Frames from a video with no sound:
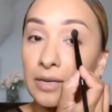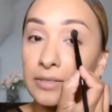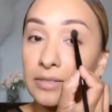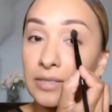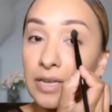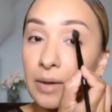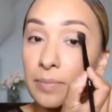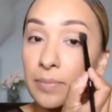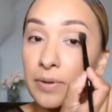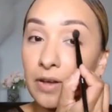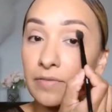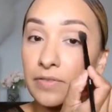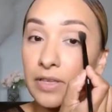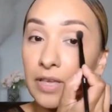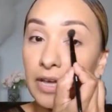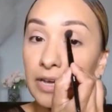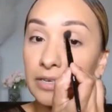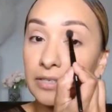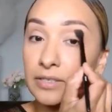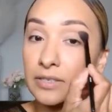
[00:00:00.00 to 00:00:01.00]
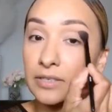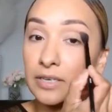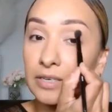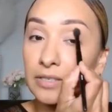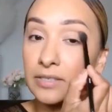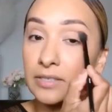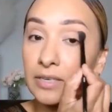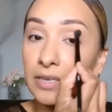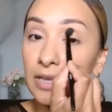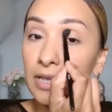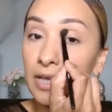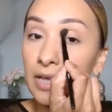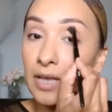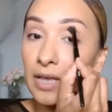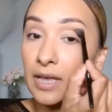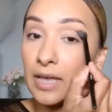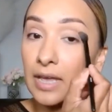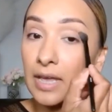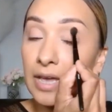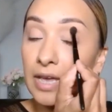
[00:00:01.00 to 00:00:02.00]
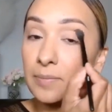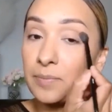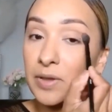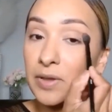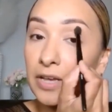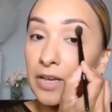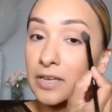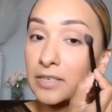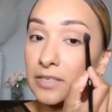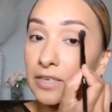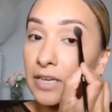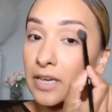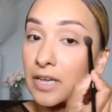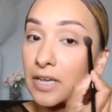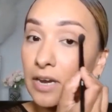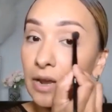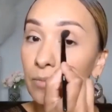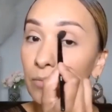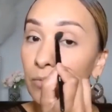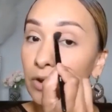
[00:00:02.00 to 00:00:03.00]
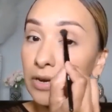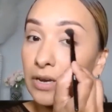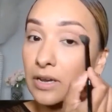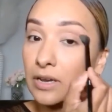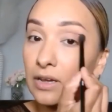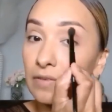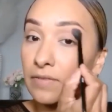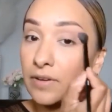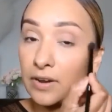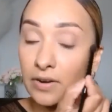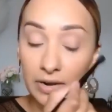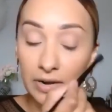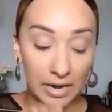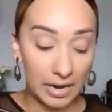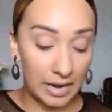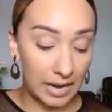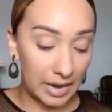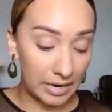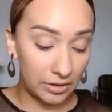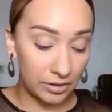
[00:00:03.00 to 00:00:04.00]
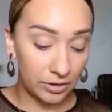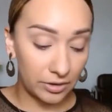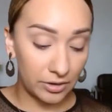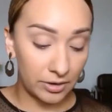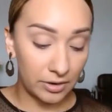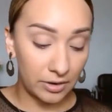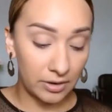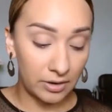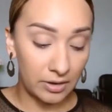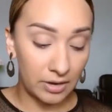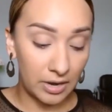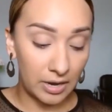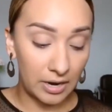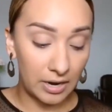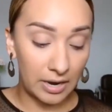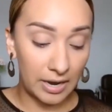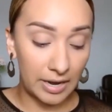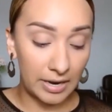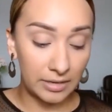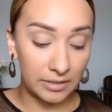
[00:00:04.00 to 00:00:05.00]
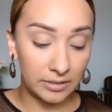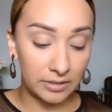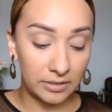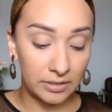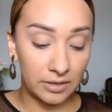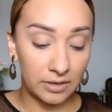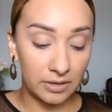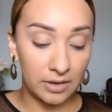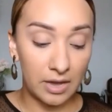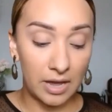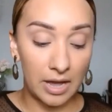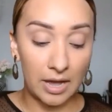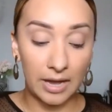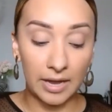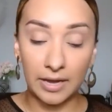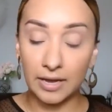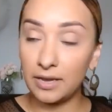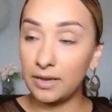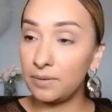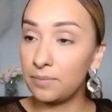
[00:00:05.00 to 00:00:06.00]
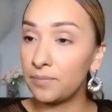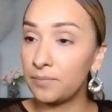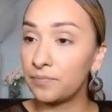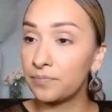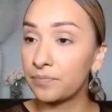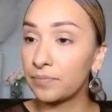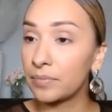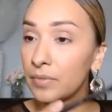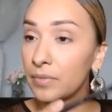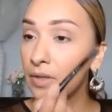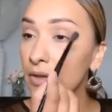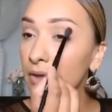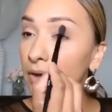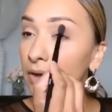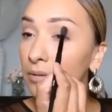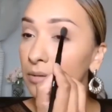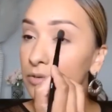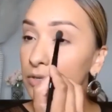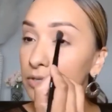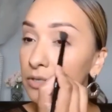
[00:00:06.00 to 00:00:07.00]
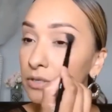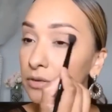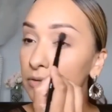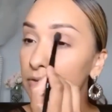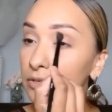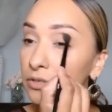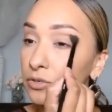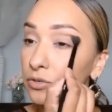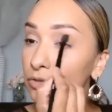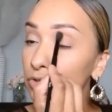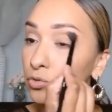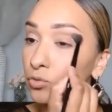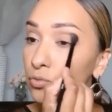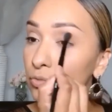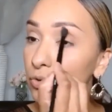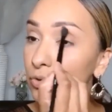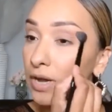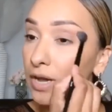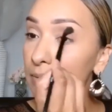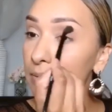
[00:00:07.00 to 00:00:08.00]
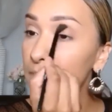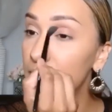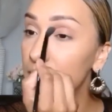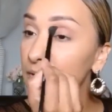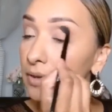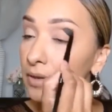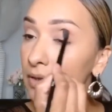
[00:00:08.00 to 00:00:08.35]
tapping off the excess. And because again, I'm wanting a very light eye, I'm just going to swipe